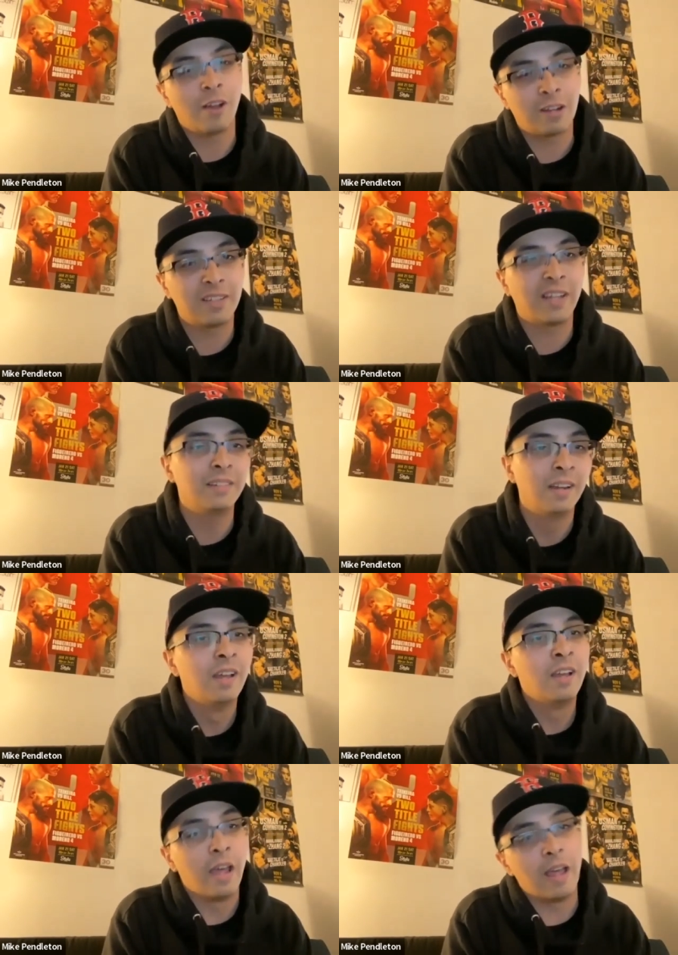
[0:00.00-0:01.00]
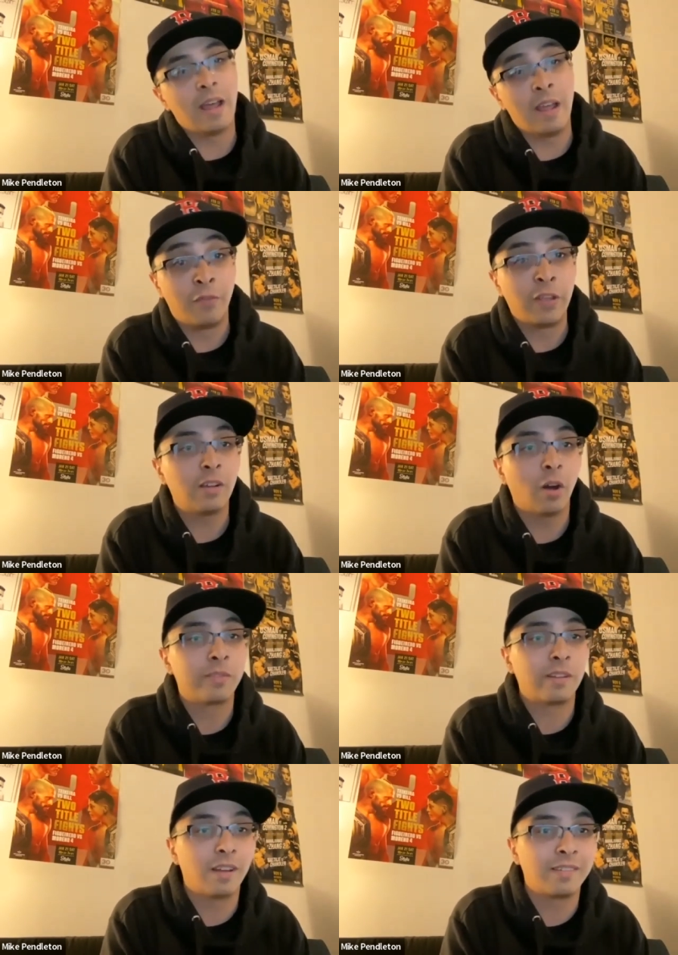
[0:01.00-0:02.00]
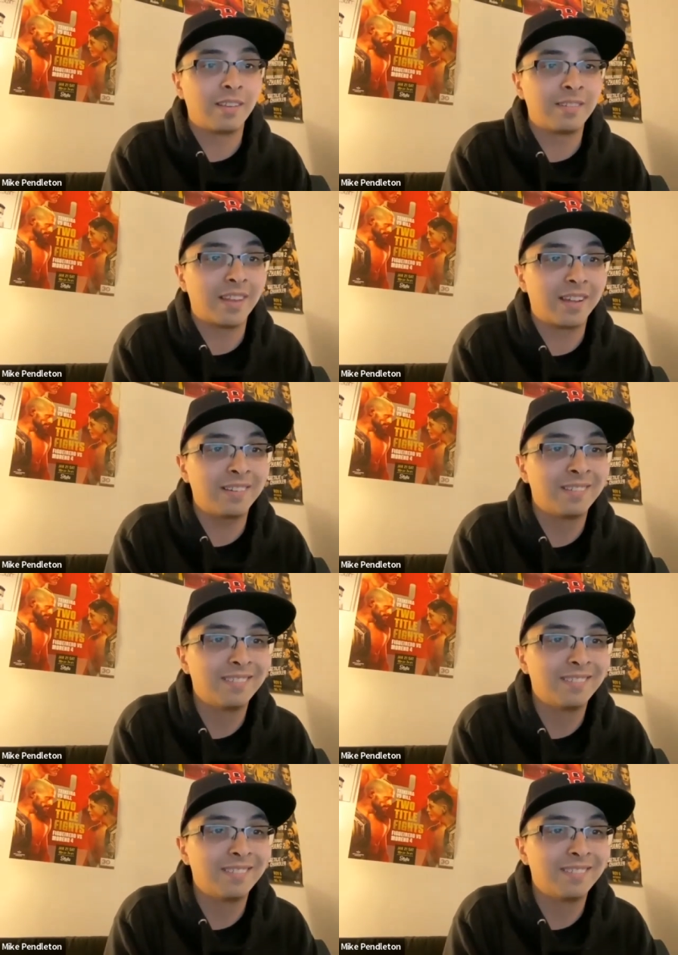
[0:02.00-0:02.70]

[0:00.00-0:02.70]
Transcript: Loughnane if he goes and does his thing?